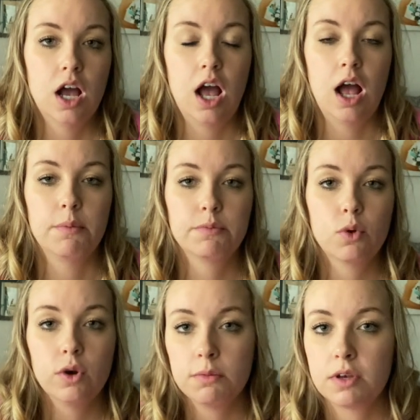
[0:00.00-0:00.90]
Um,
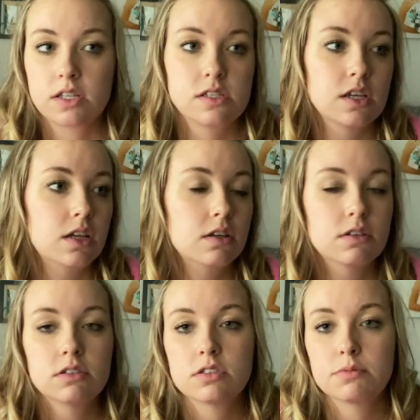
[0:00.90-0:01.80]
ointments and
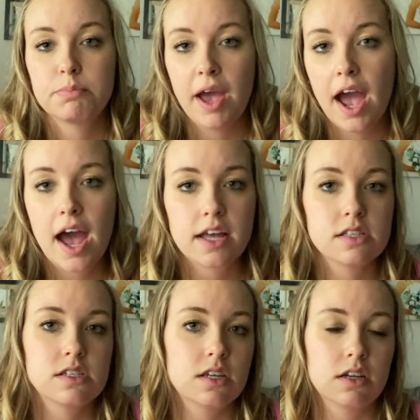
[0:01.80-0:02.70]

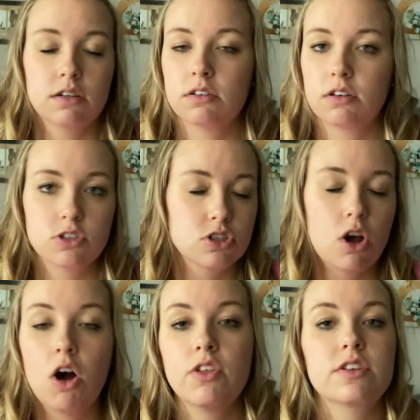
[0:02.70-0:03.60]
pads and just
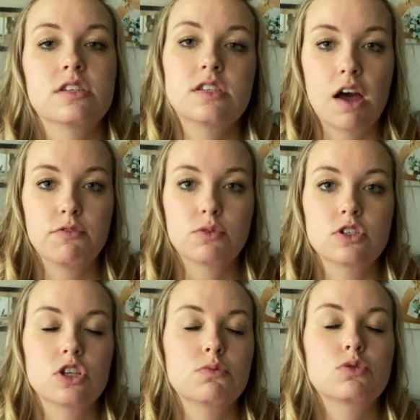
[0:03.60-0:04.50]
all this stuff
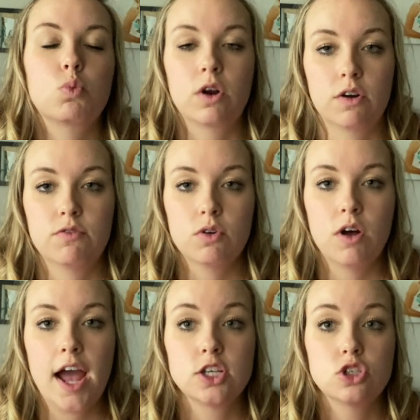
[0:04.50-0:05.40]
was, it was wonderful.
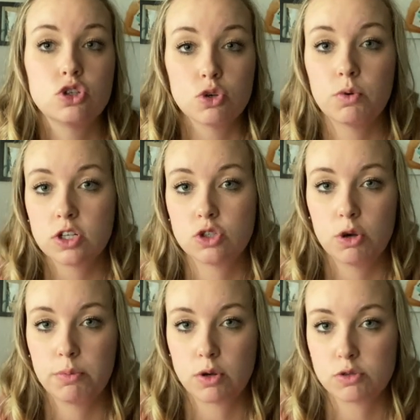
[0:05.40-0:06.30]
I do want to do
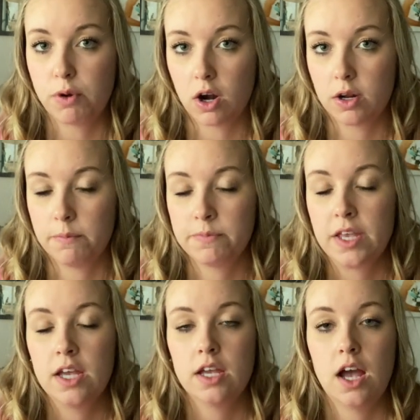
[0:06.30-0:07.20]
a postpartum
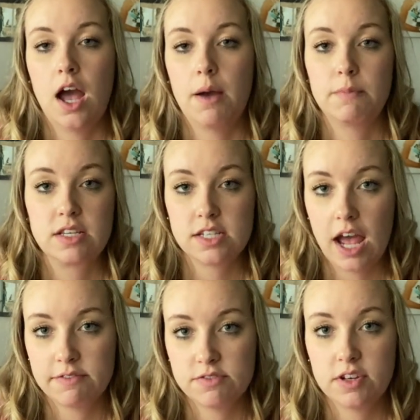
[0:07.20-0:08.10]
uh,
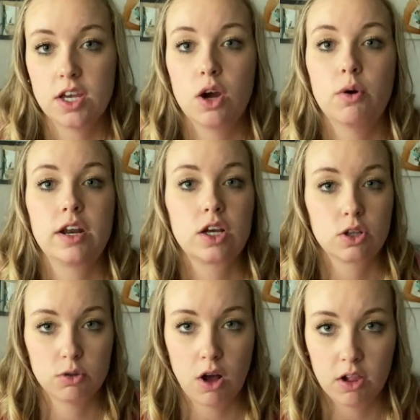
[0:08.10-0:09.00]
must-haves video and
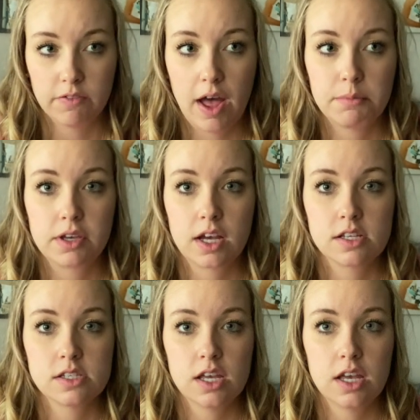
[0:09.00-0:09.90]
include all of that
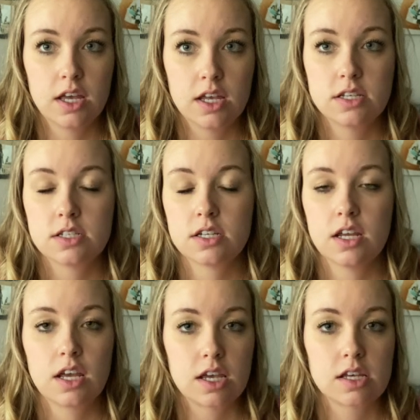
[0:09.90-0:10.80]
because it
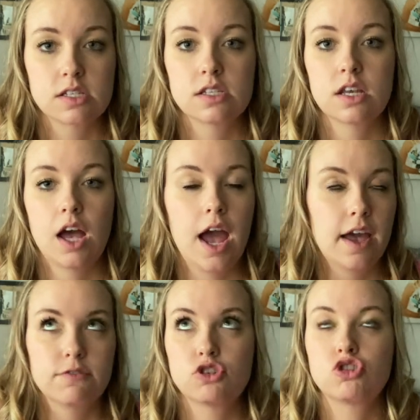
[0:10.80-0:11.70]
is, I
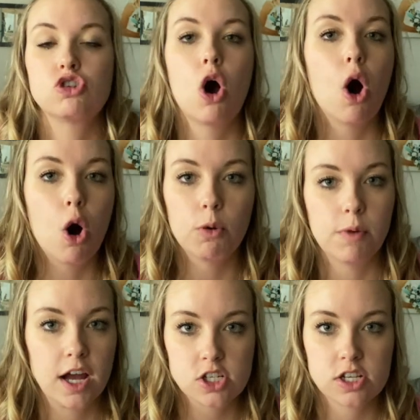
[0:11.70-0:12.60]
have so
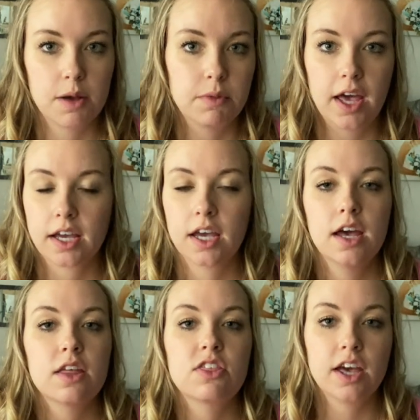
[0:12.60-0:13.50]
much that I'm like,
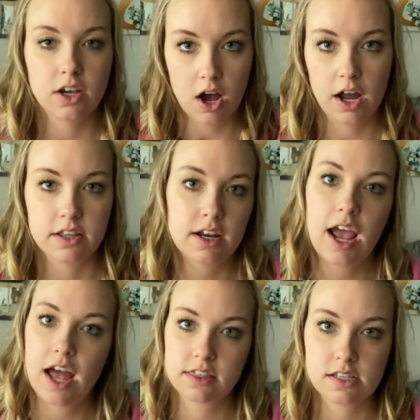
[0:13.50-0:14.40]
thank God that
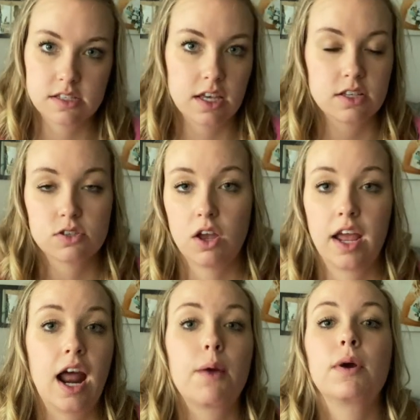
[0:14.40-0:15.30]
I had these things,
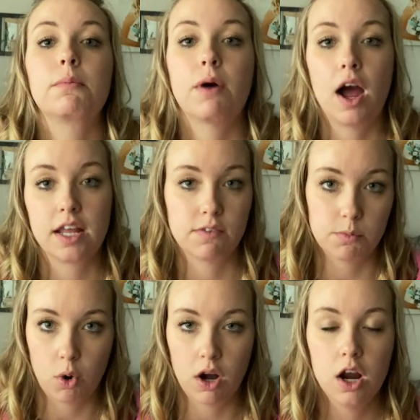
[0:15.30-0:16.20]
and I went and bought
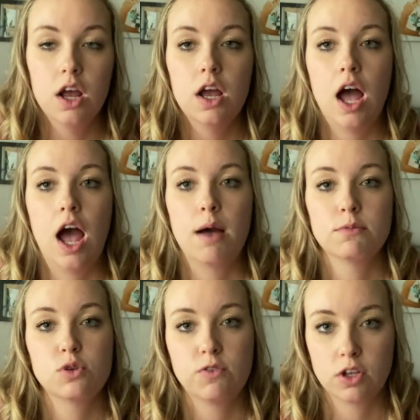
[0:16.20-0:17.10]
even more. Um,
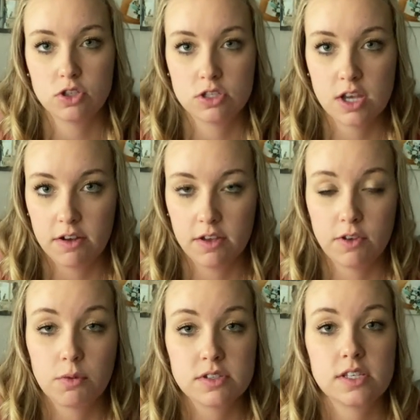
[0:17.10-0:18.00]
so if y'all, if
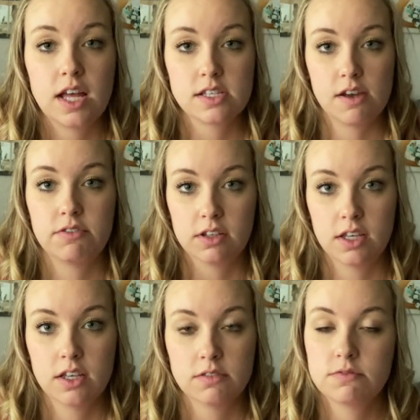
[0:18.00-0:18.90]
y'all want to see that,
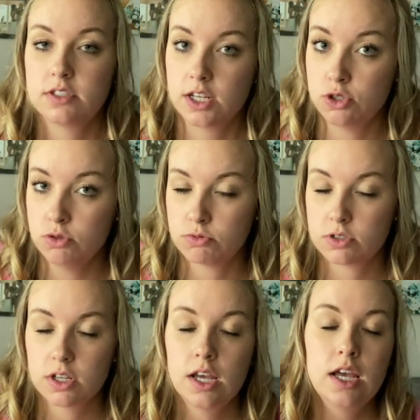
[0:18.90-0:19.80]
definitely stay
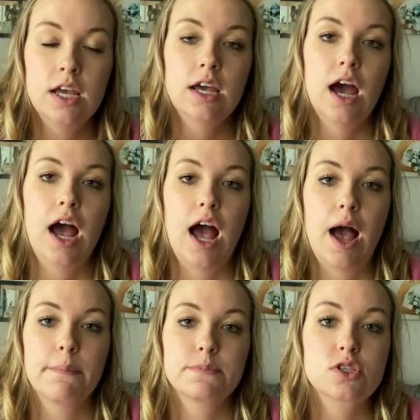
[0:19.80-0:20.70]
tuned.
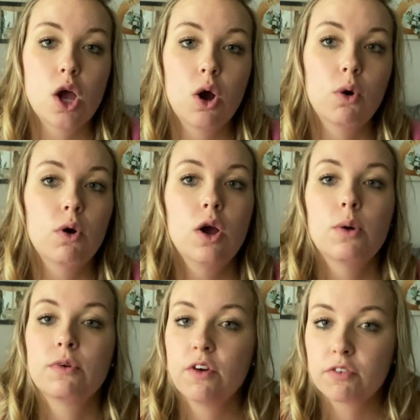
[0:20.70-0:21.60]
Um, so
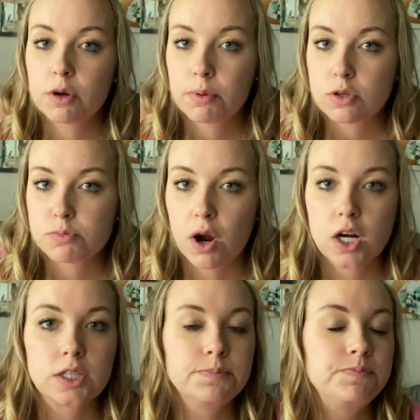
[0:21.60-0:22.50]
move over to
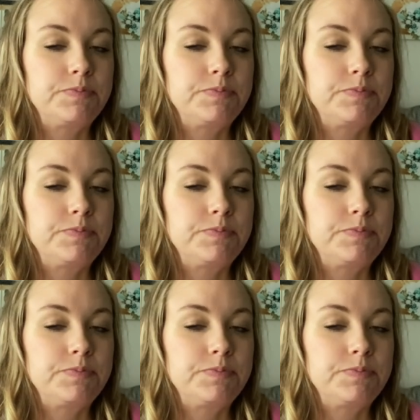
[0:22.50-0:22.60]
postpartum.